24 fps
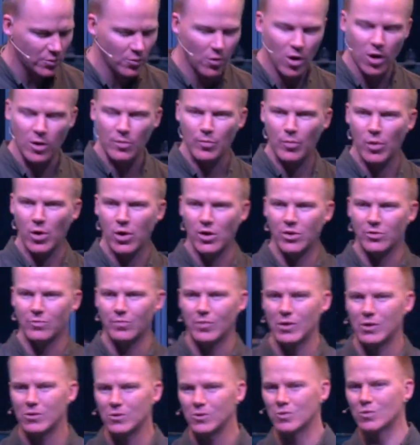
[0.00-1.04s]
wrong path
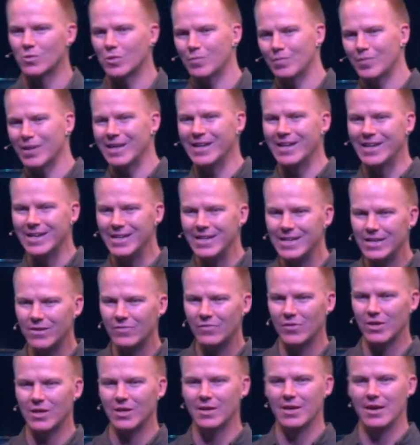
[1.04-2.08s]
because we're
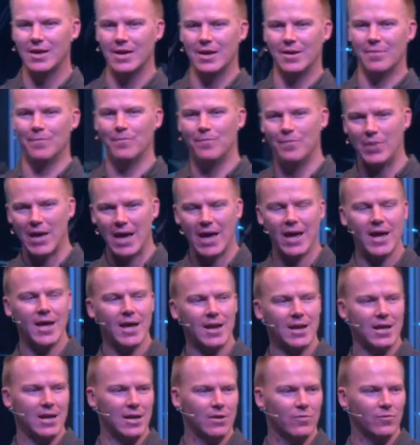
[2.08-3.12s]
believing
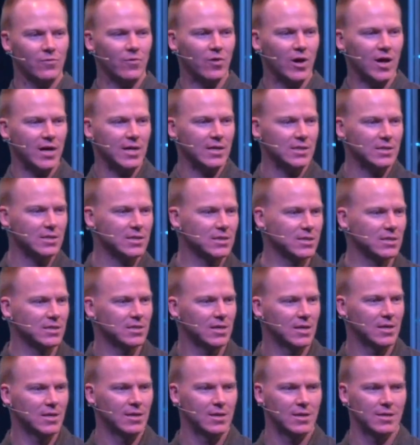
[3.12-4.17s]
bad advice
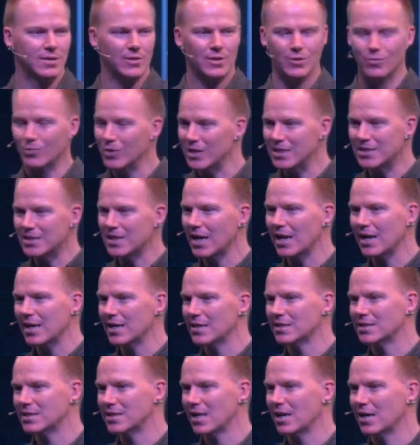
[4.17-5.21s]
that we tell
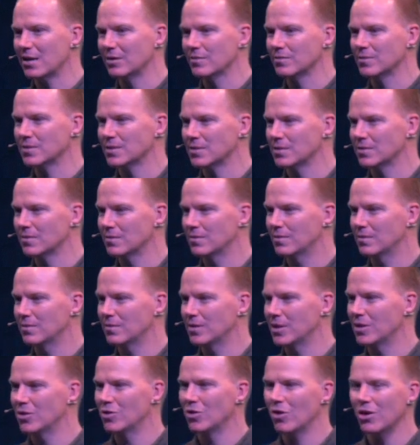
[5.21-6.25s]
ourselves,
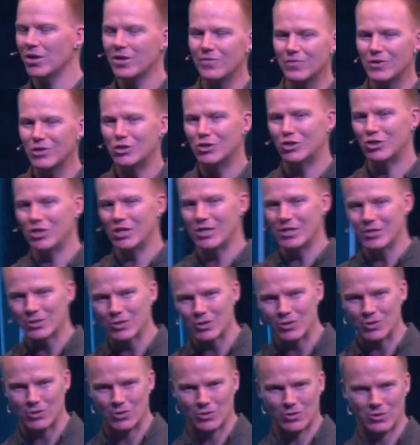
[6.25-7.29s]
that not even
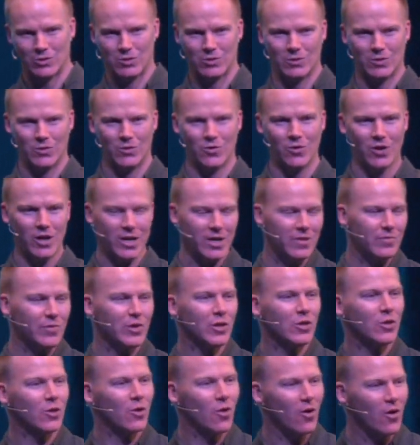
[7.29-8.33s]
Jesus, not
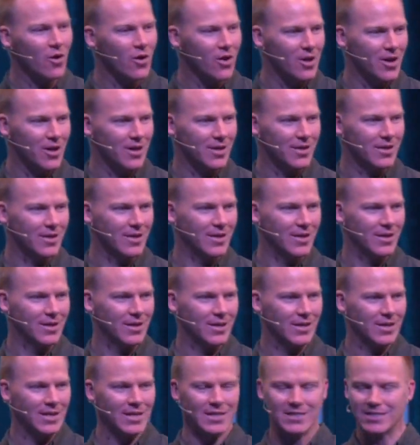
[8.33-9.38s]
even God
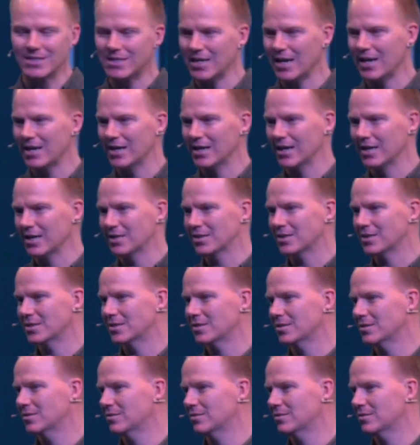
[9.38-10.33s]
is telling us.